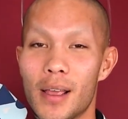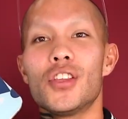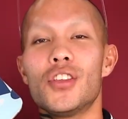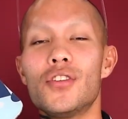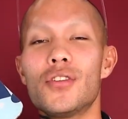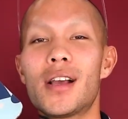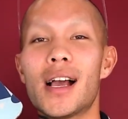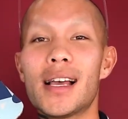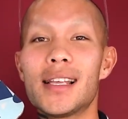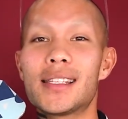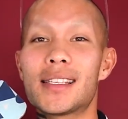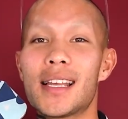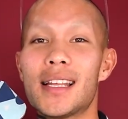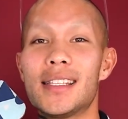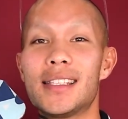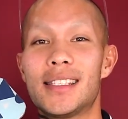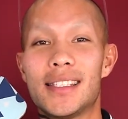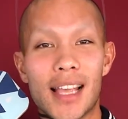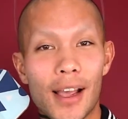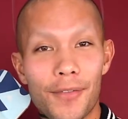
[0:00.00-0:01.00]
You guys
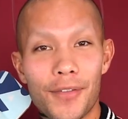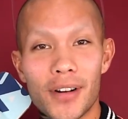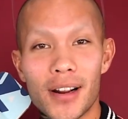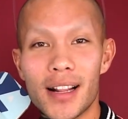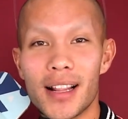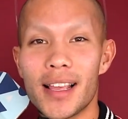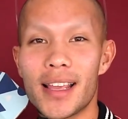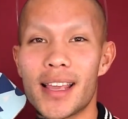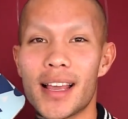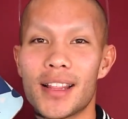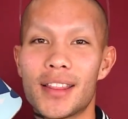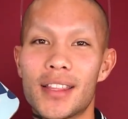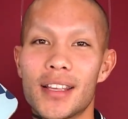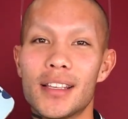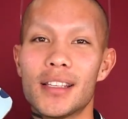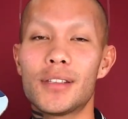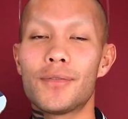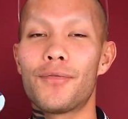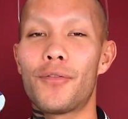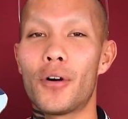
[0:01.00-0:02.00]
can definitely get
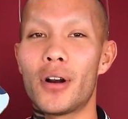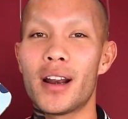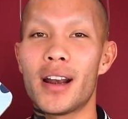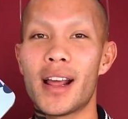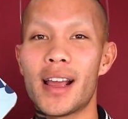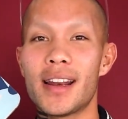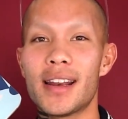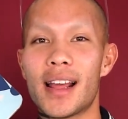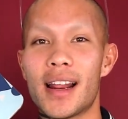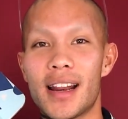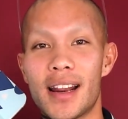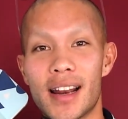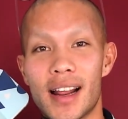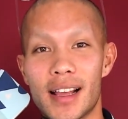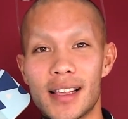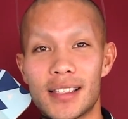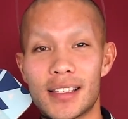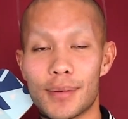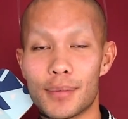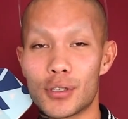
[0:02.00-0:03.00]
this
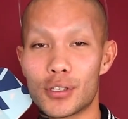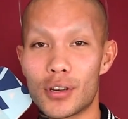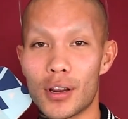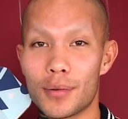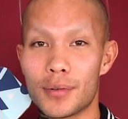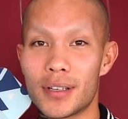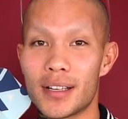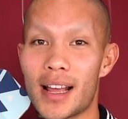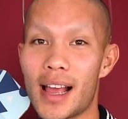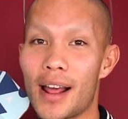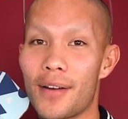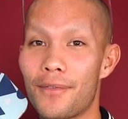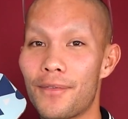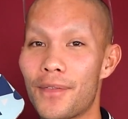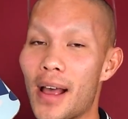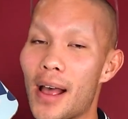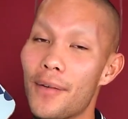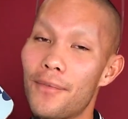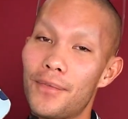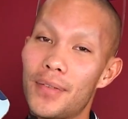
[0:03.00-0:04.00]
$49.99 subscription at
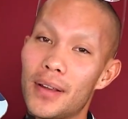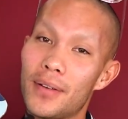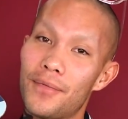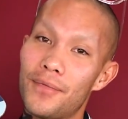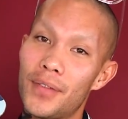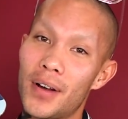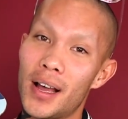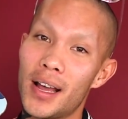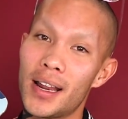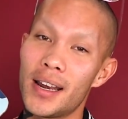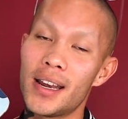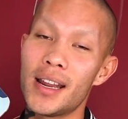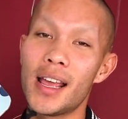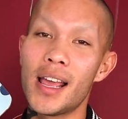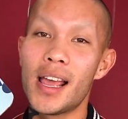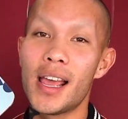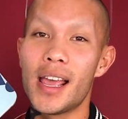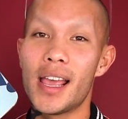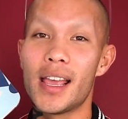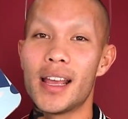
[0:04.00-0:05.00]
FabFitFun.
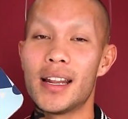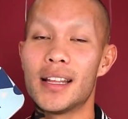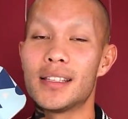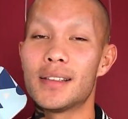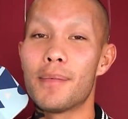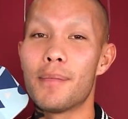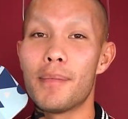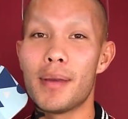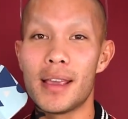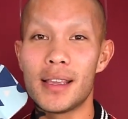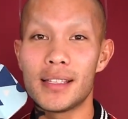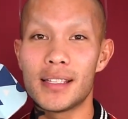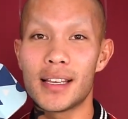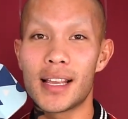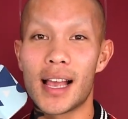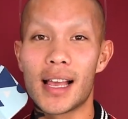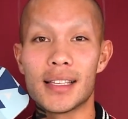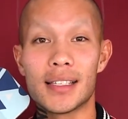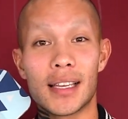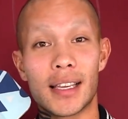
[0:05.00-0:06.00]
It is amazing
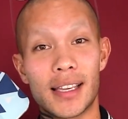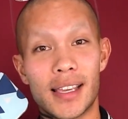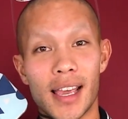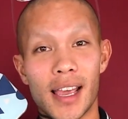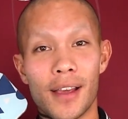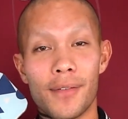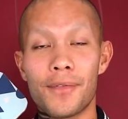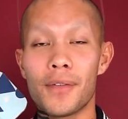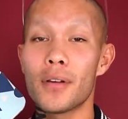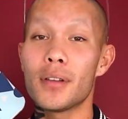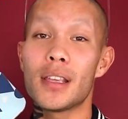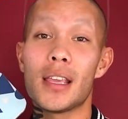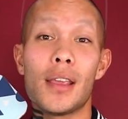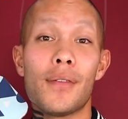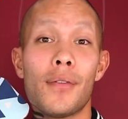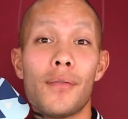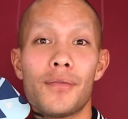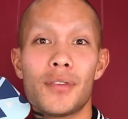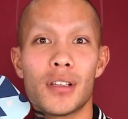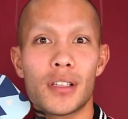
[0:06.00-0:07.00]
as a gift,
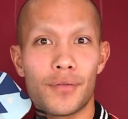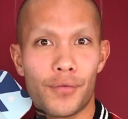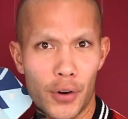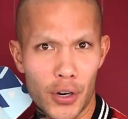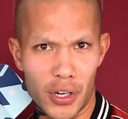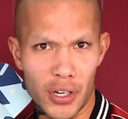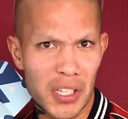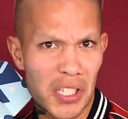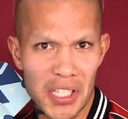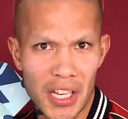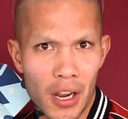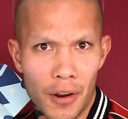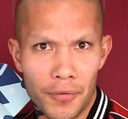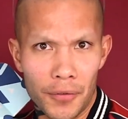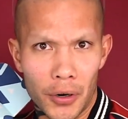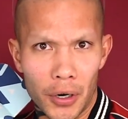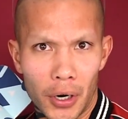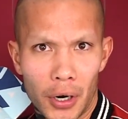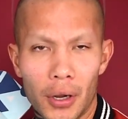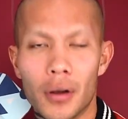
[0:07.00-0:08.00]
even just for
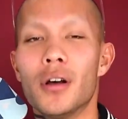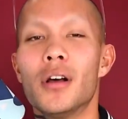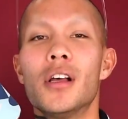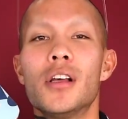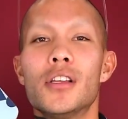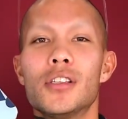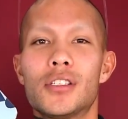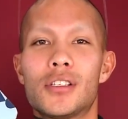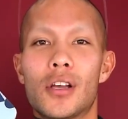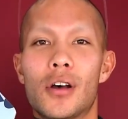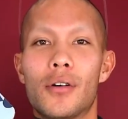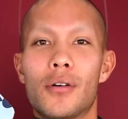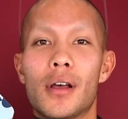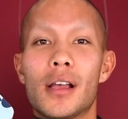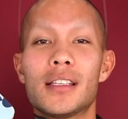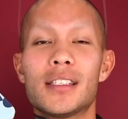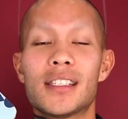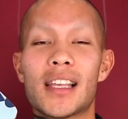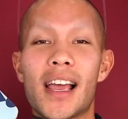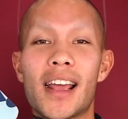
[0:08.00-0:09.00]
yourself, girl.
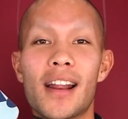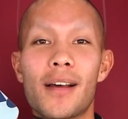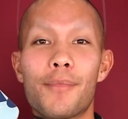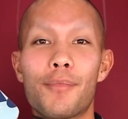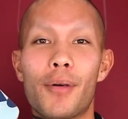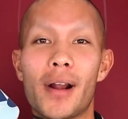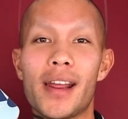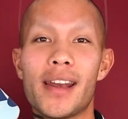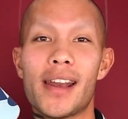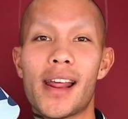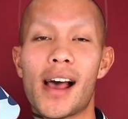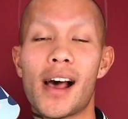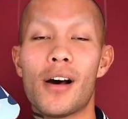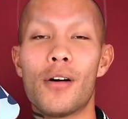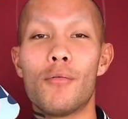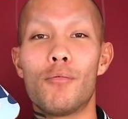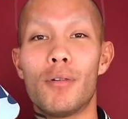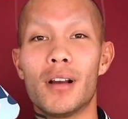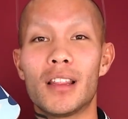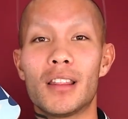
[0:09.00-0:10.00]
So sign up right
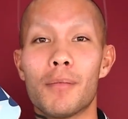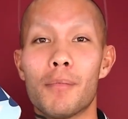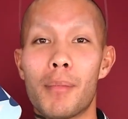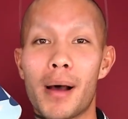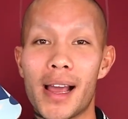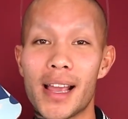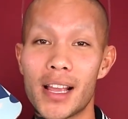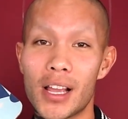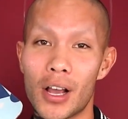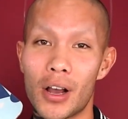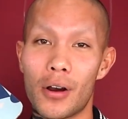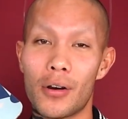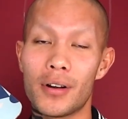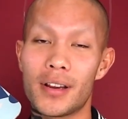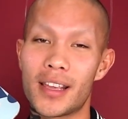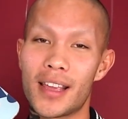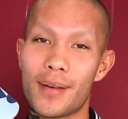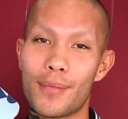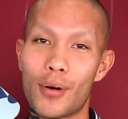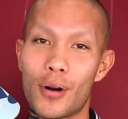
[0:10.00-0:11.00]
now with my
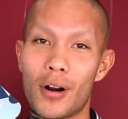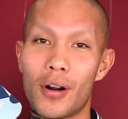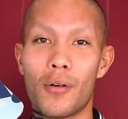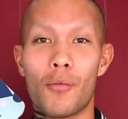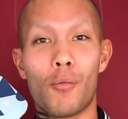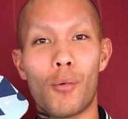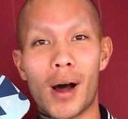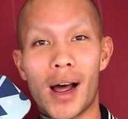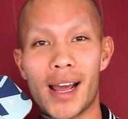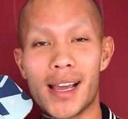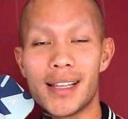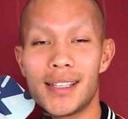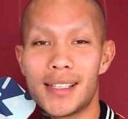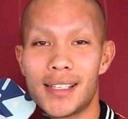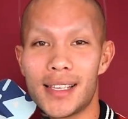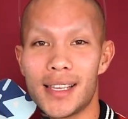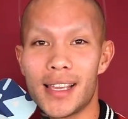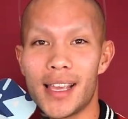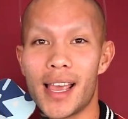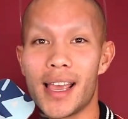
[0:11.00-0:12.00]
code
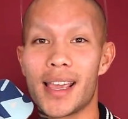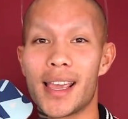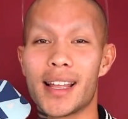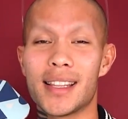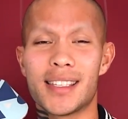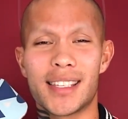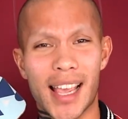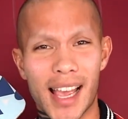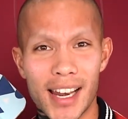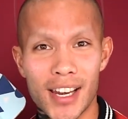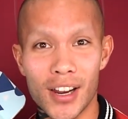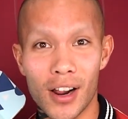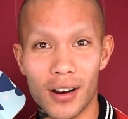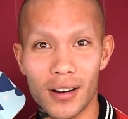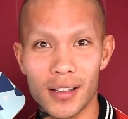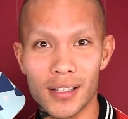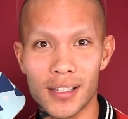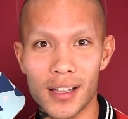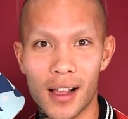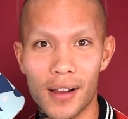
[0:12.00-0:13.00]
KIMORAYT and get $10
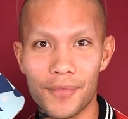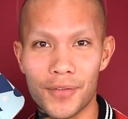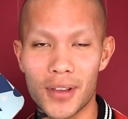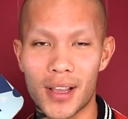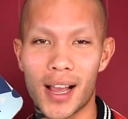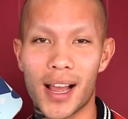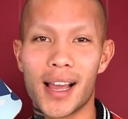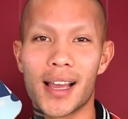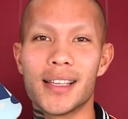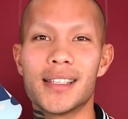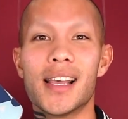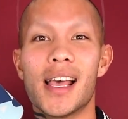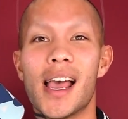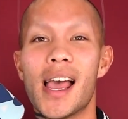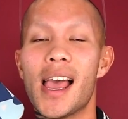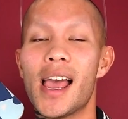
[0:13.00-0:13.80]
off, you guys.